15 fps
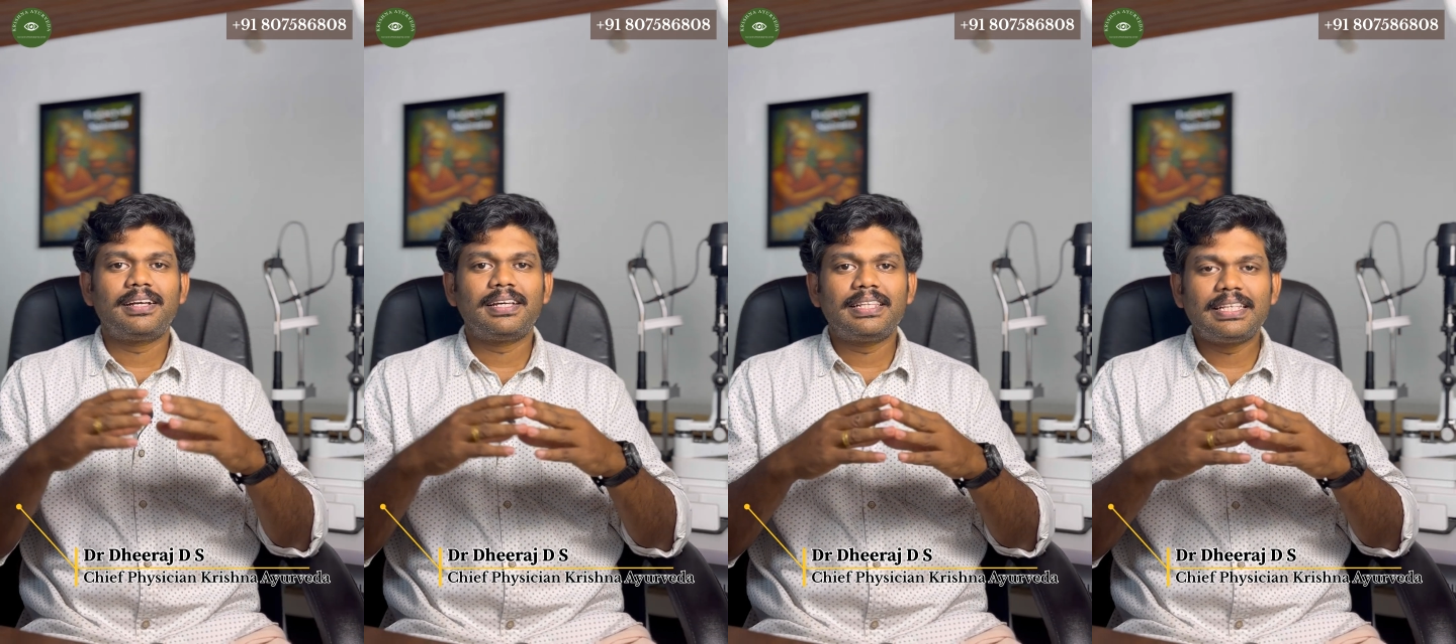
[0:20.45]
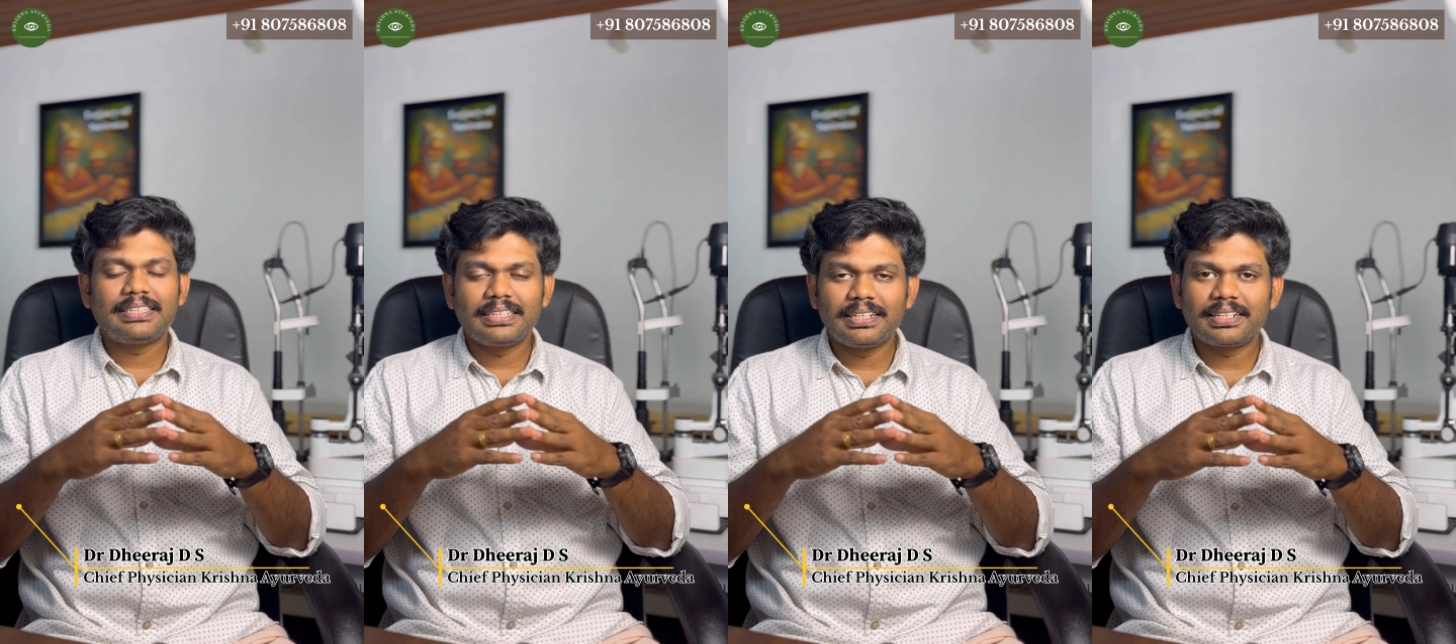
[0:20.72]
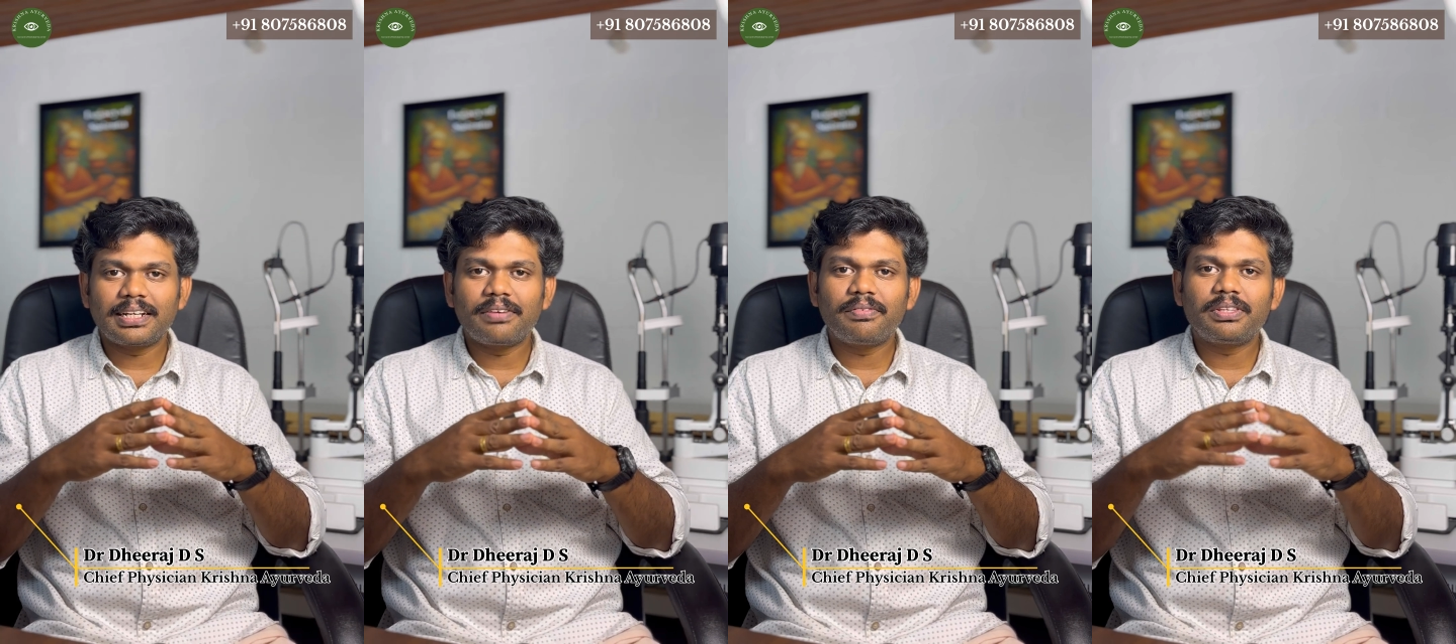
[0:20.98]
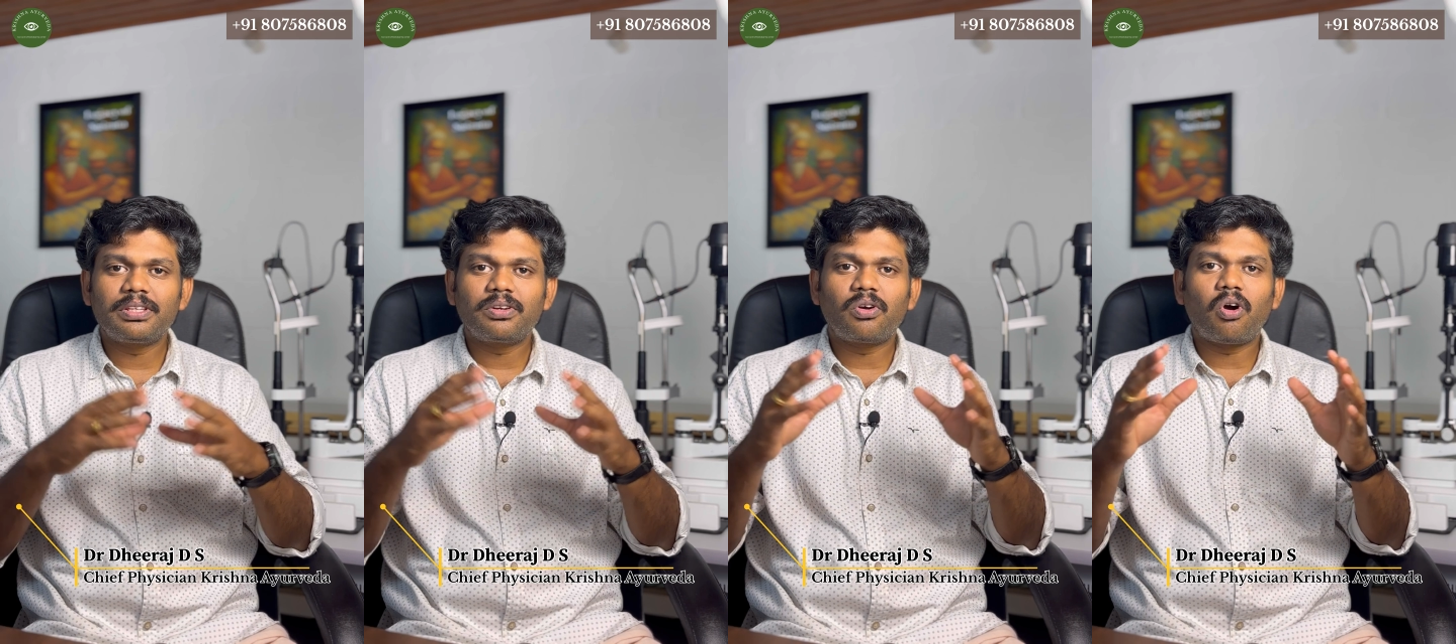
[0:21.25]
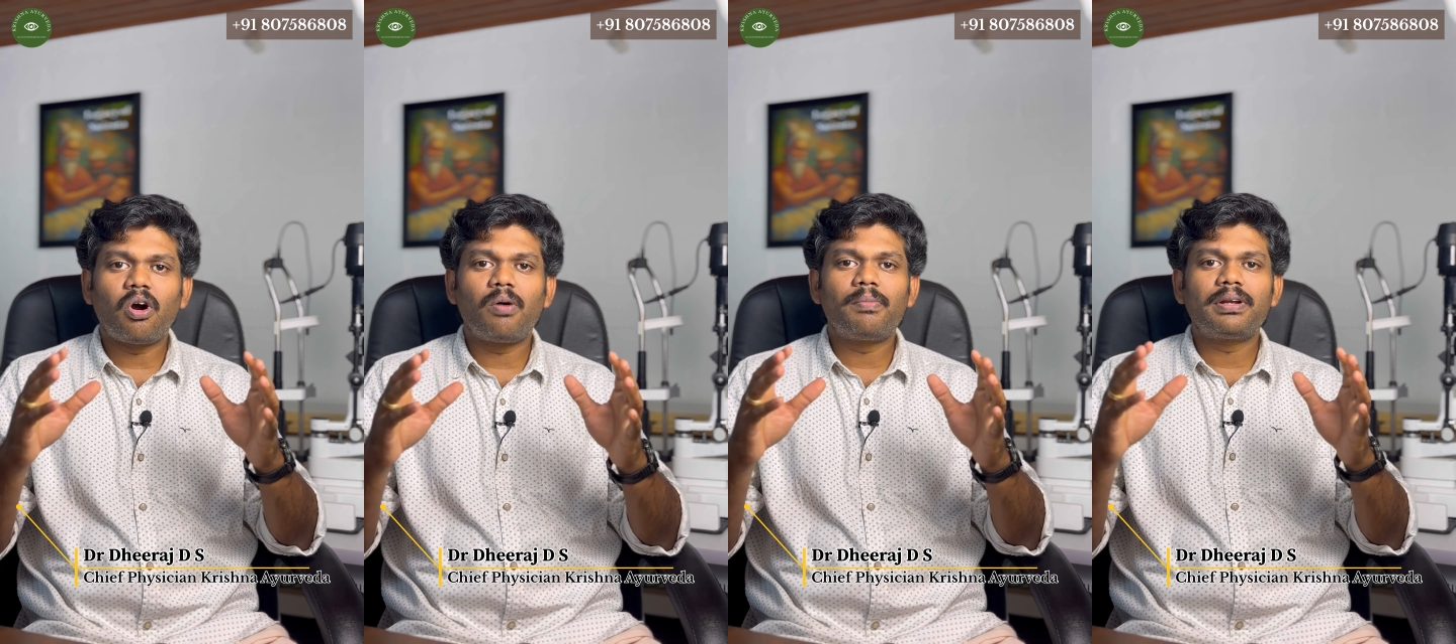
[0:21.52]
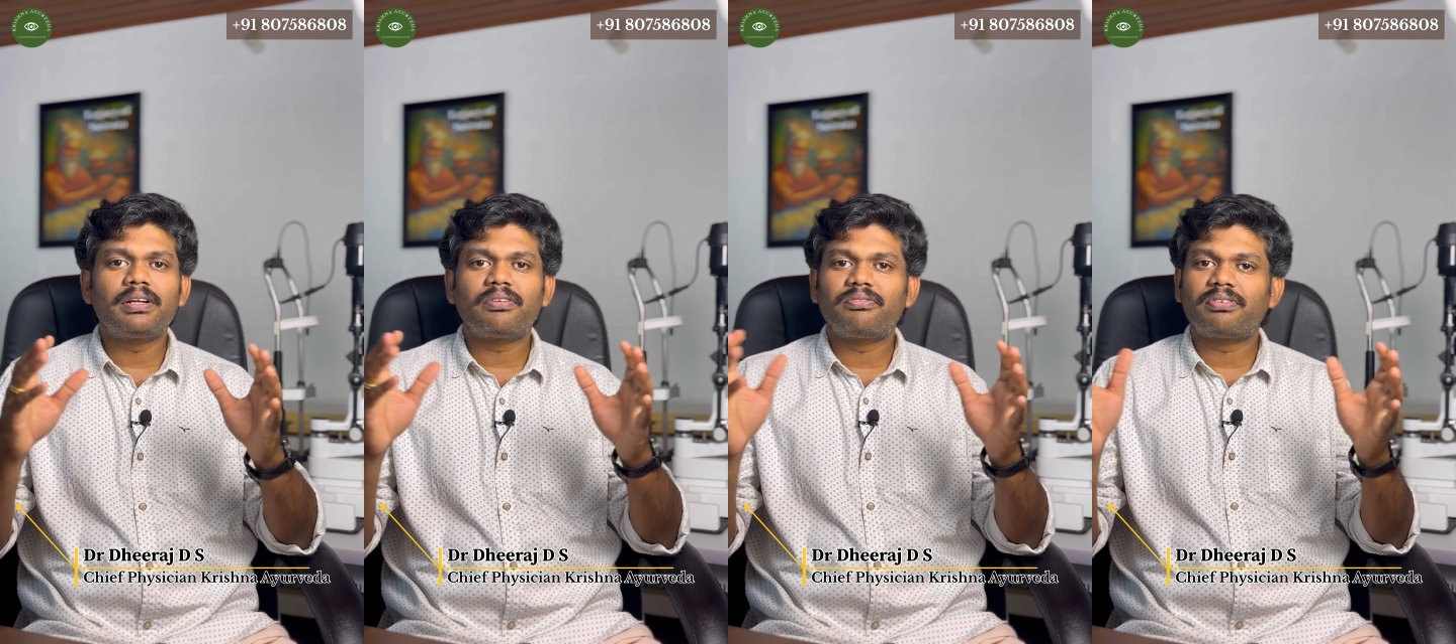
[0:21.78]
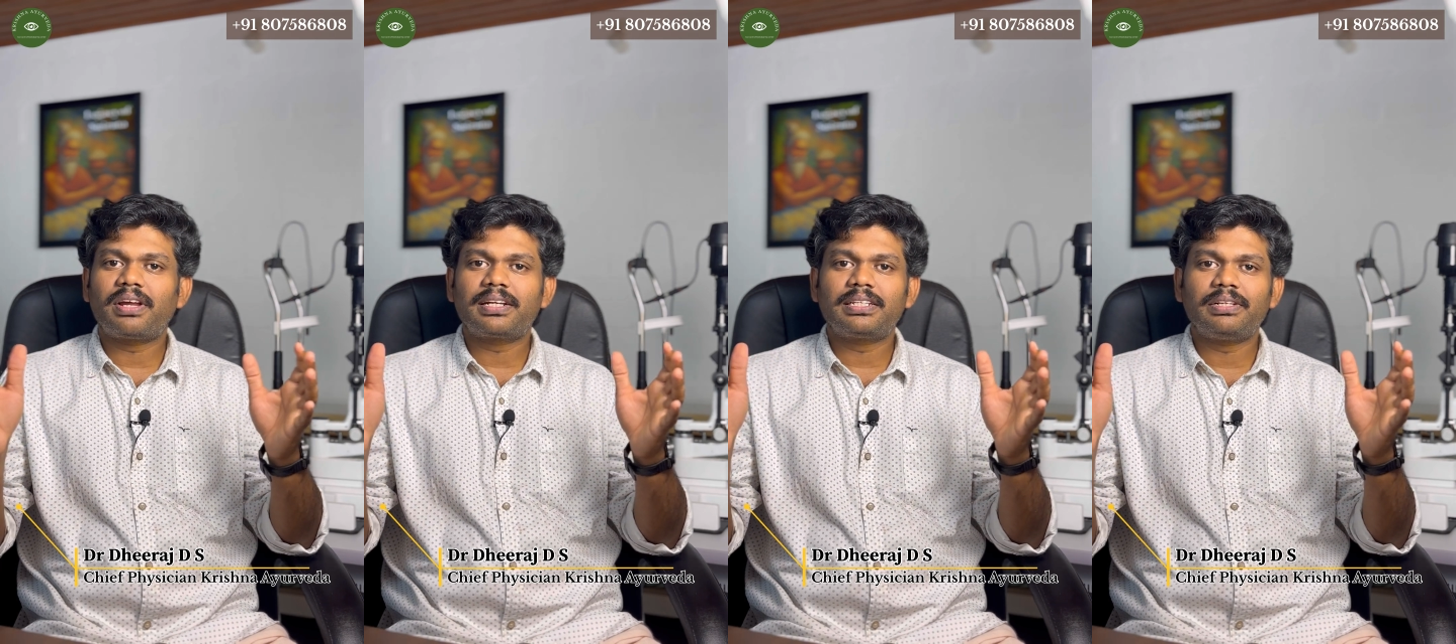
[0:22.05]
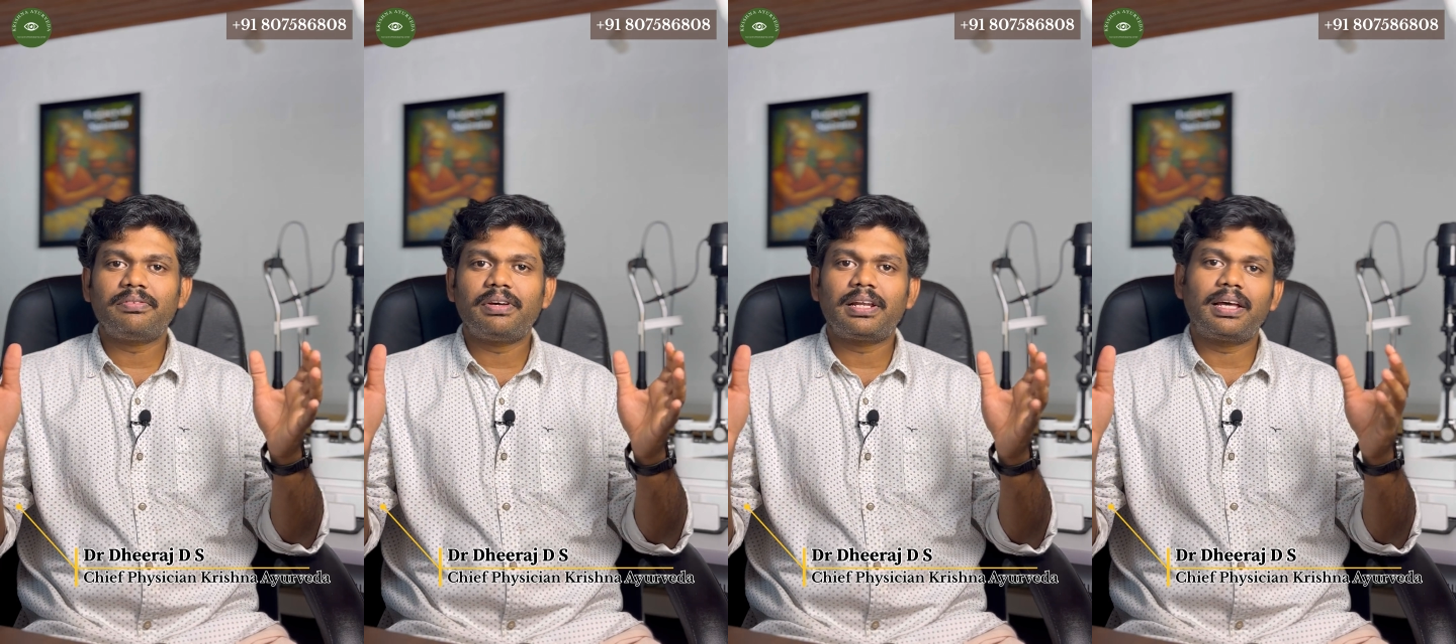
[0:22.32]
The children with common
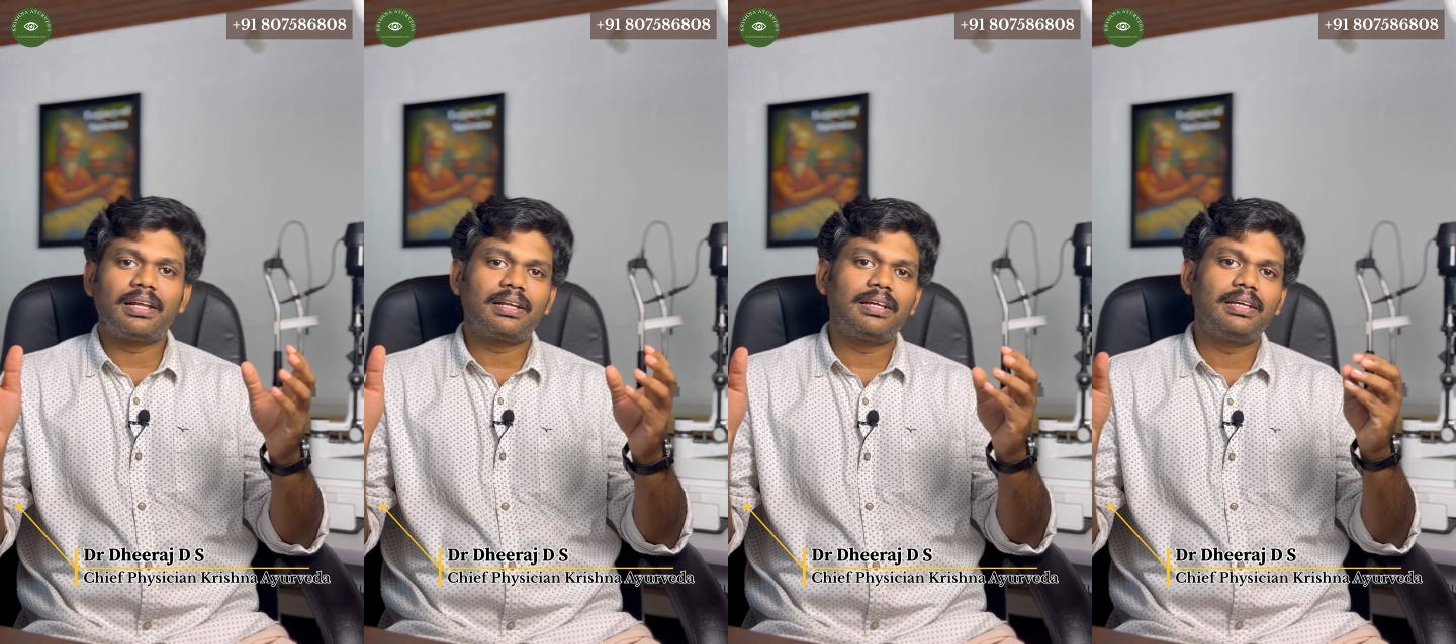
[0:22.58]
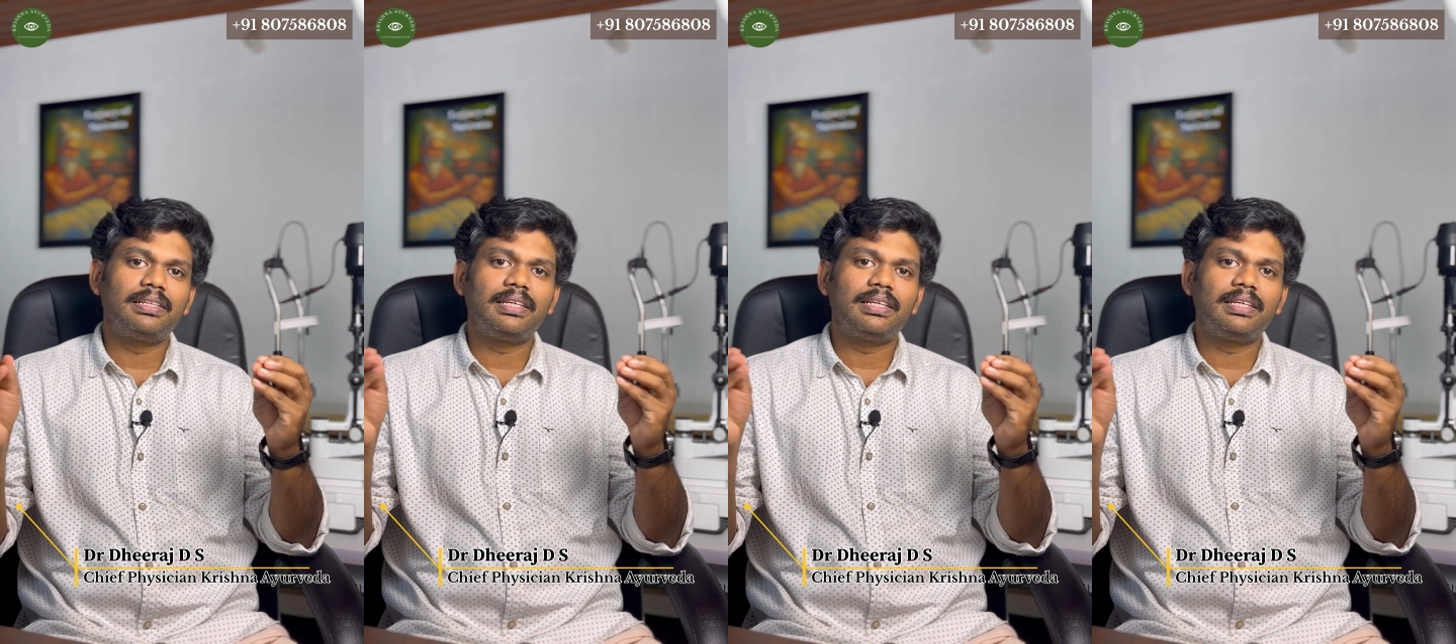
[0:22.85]
refractive error,